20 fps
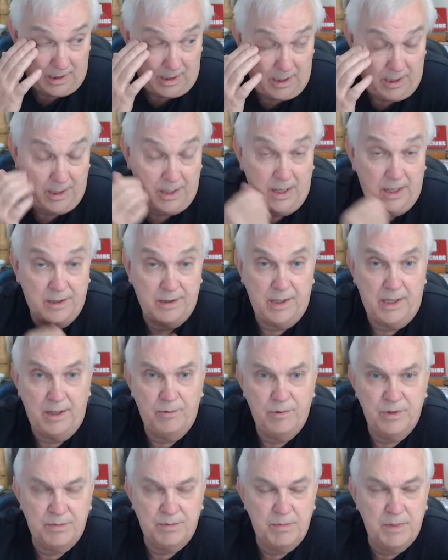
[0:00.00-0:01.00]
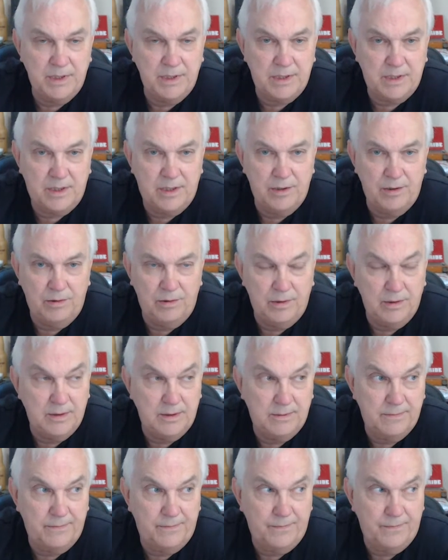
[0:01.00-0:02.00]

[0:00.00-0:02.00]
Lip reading: it was much cooler.